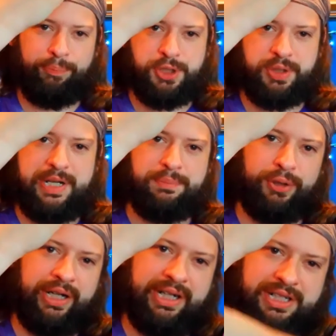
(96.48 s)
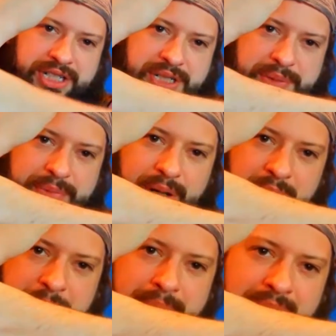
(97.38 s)
Tree branch,
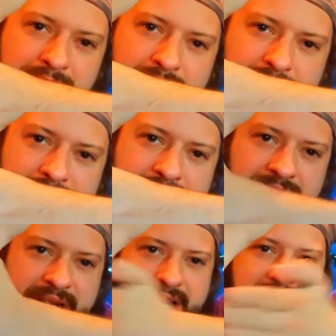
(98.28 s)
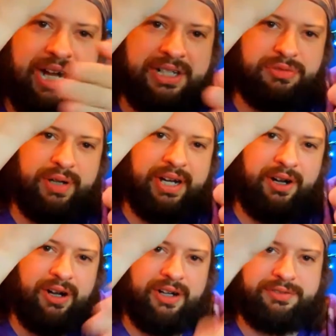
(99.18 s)
our mirror knocked right
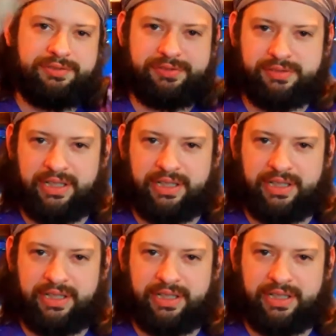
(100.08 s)
off.